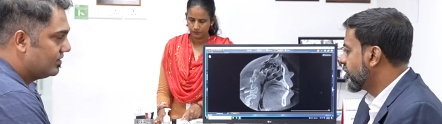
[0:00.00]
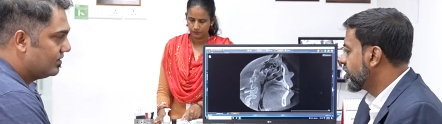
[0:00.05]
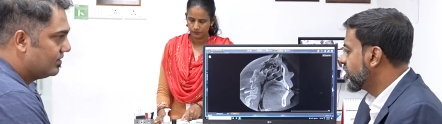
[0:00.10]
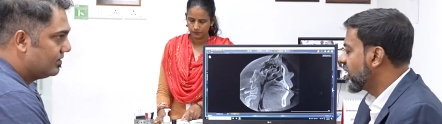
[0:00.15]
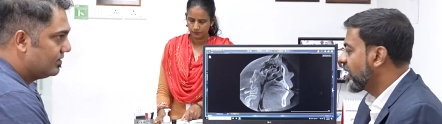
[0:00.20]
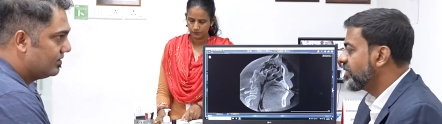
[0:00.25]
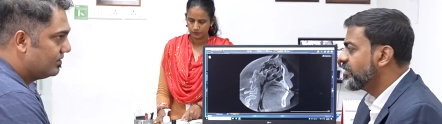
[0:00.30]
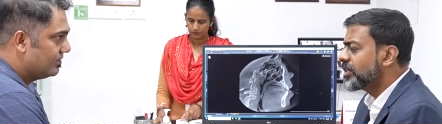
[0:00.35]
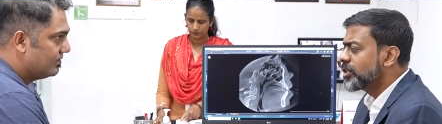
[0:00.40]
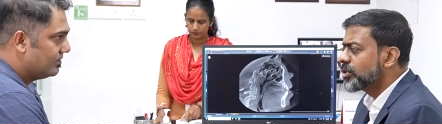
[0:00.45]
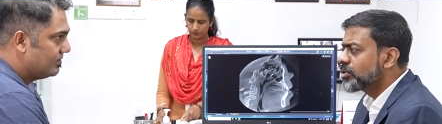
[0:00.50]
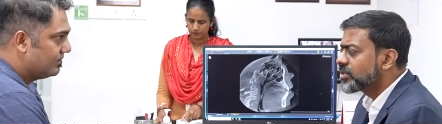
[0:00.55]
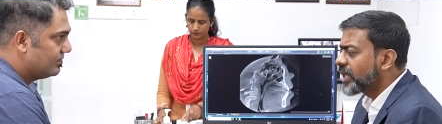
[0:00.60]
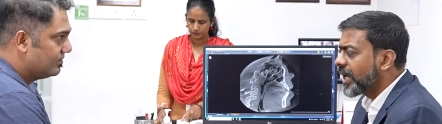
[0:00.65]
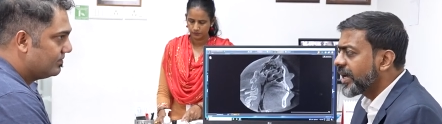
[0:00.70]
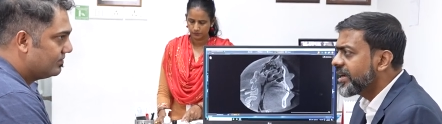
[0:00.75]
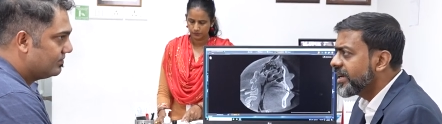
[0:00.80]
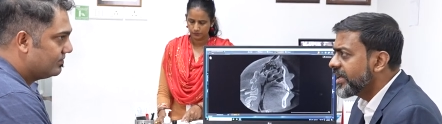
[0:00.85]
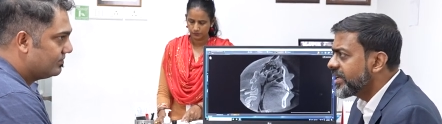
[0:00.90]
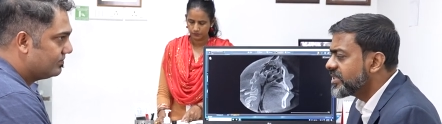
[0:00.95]
Speaker 1: 7 to
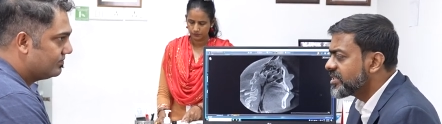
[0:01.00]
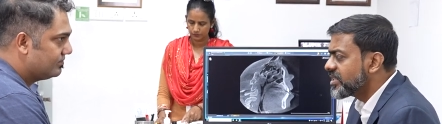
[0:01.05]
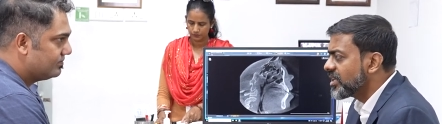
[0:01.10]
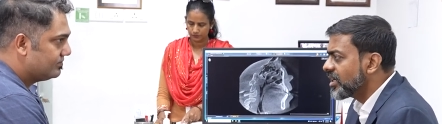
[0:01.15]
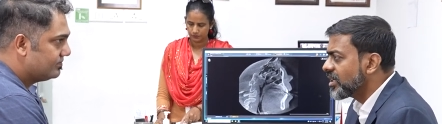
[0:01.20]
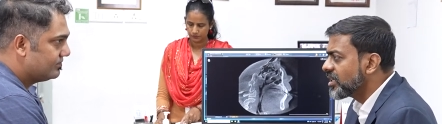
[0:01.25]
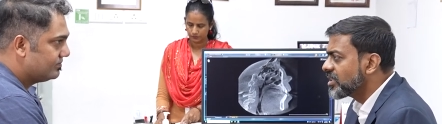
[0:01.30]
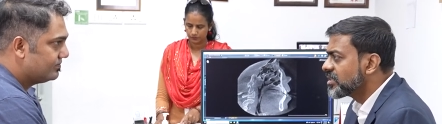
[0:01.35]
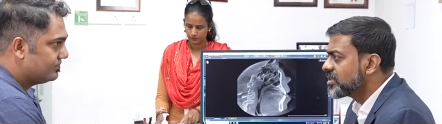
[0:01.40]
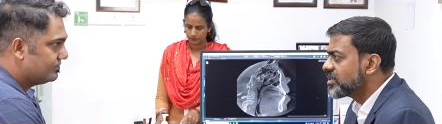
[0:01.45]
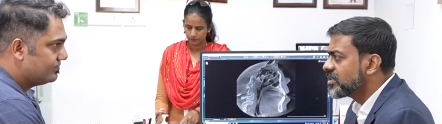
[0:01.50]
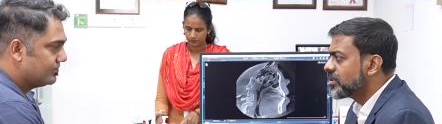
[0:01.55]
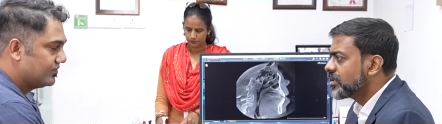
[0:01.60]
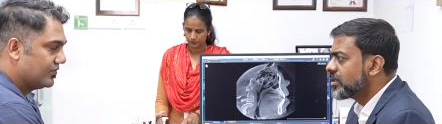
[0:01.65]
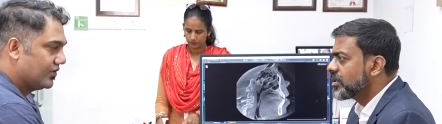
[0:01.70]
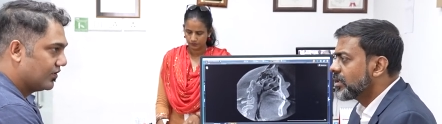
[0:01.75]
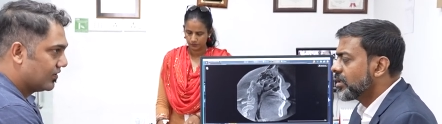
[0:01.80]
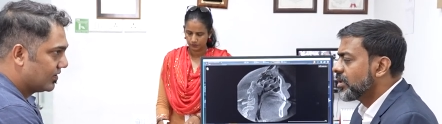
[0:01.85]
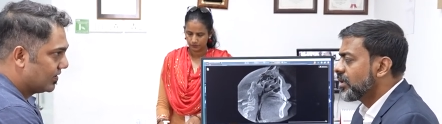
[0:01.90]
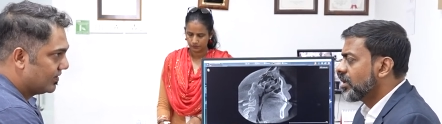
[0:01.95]
10 days here.
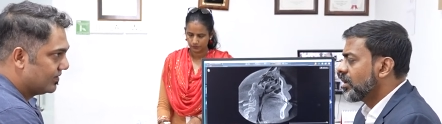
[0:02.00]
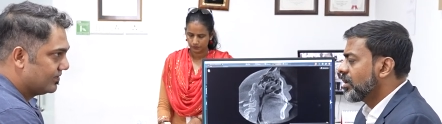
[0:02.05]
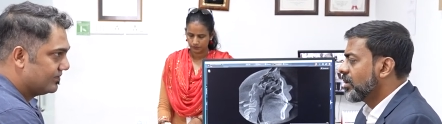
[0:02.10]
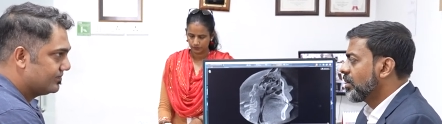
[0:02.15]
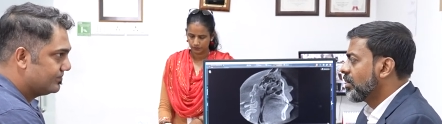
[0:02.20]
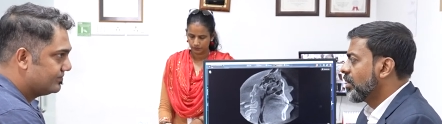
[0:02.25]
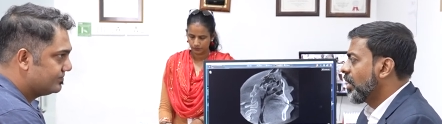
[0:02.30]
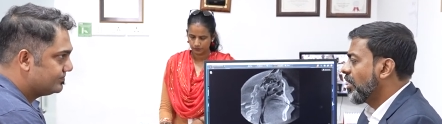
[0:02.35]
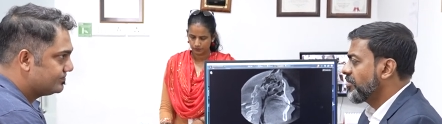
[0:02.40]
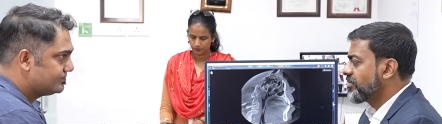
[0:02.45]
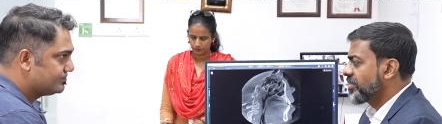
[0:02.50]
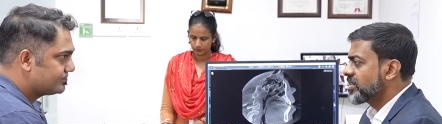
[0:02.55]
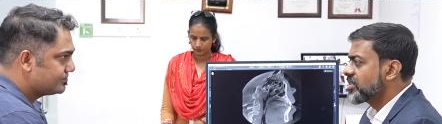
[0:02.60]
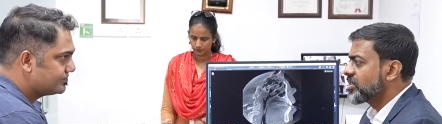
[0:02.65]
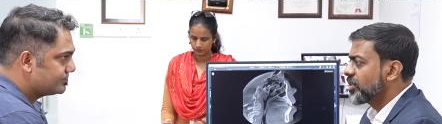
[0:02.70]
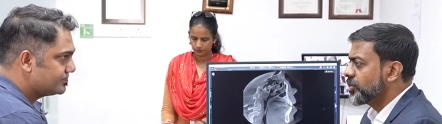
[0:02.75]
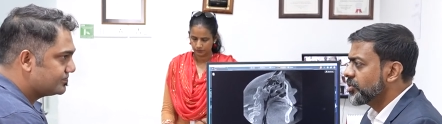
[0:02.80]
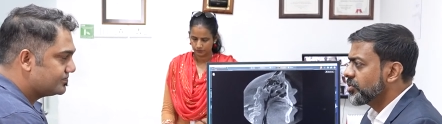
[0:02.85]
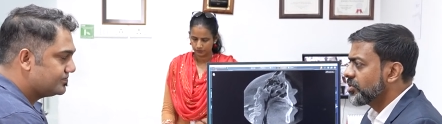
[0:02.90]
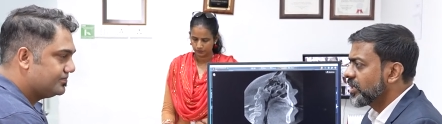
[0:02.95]
After
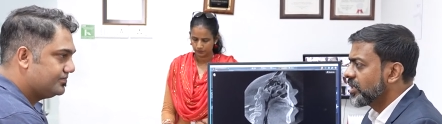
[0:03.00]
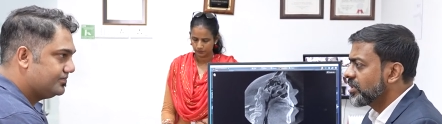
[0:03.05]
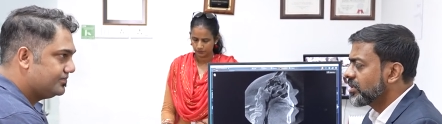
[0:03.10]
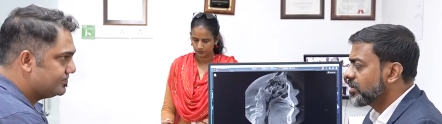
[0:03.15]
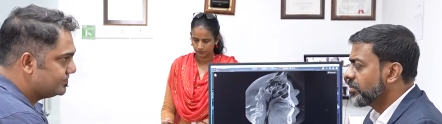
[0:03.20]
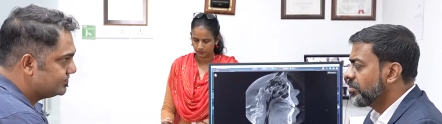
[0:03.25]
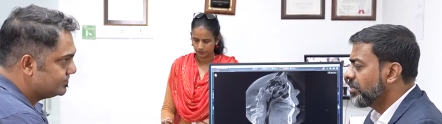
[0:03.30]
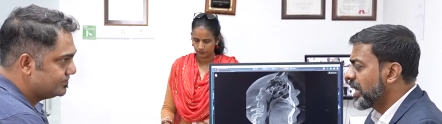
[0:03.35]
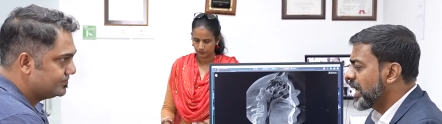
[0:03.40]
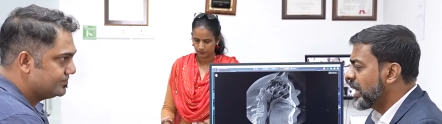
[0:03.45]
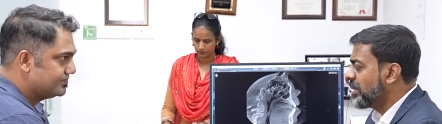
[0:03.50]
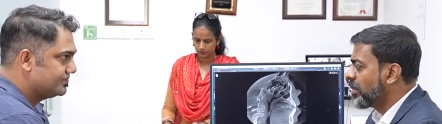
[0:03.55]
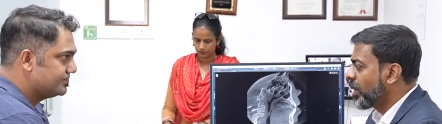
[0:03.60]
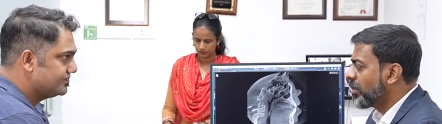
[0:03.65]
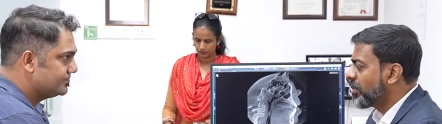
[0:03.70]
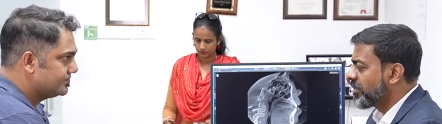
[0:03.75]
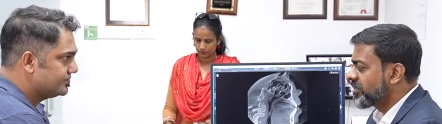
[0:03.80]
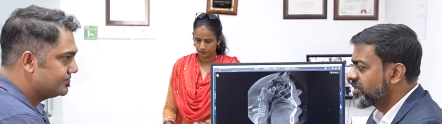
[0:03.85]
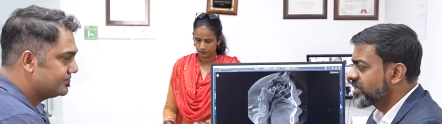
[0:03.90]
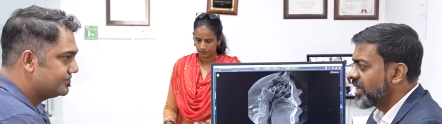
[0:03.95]
surgery,
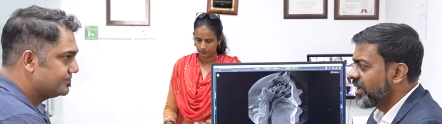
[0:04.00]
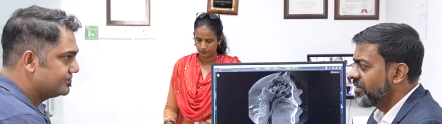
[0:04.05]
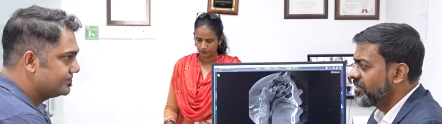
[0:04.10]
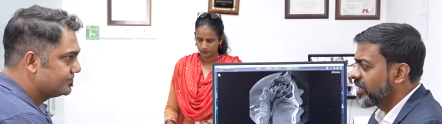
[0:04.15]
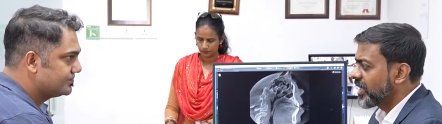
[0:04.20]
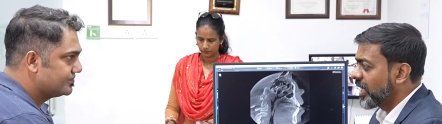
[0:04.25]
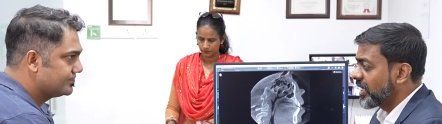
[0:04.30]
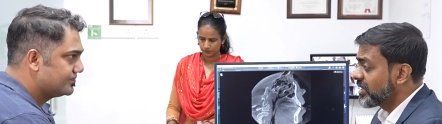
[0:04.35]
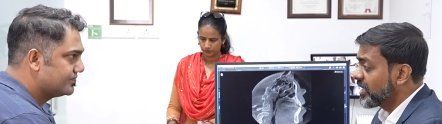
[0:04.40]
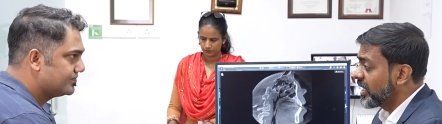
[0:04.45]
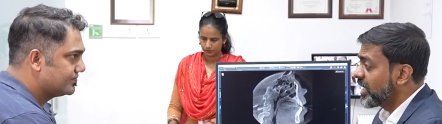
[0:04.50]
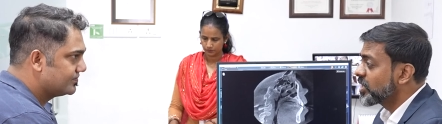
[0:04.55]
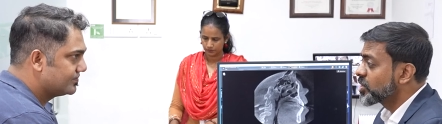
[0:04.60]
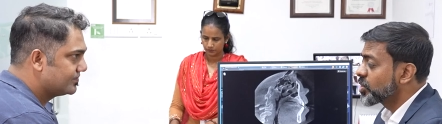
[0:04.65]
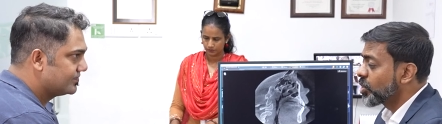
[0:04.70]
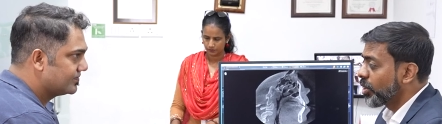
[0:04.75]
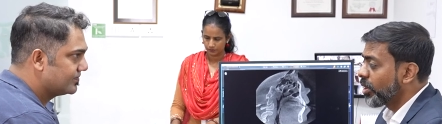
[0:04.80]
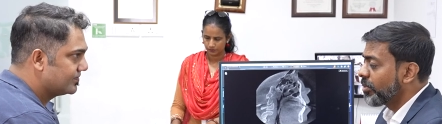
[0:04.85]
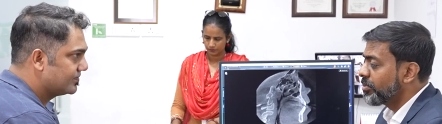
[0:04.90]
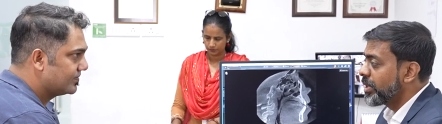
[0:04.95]
minimum of 7, I think it's
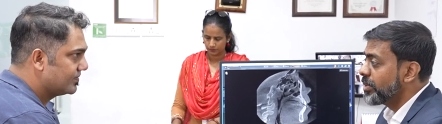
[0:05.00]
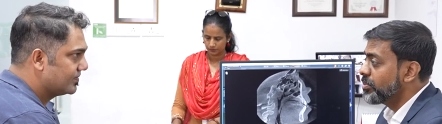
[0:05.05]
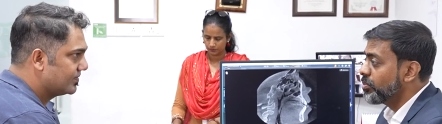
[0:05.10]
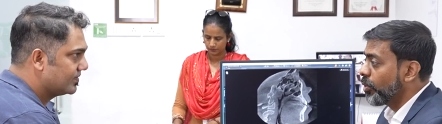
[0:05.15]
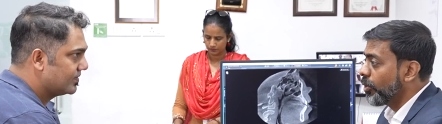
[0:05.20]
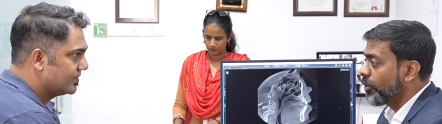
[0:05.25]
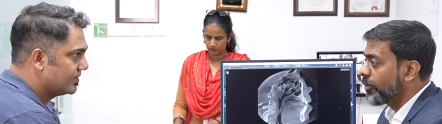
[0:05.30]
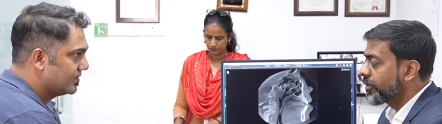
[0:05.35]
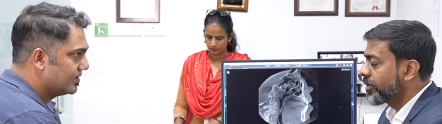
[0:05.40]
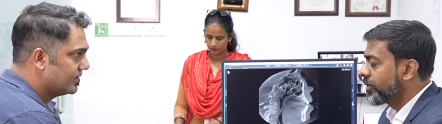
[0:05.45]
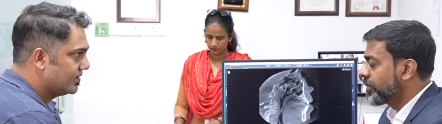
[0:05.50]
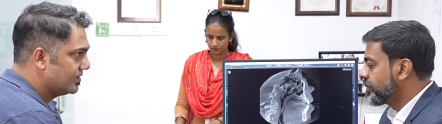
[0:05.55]
going to be more,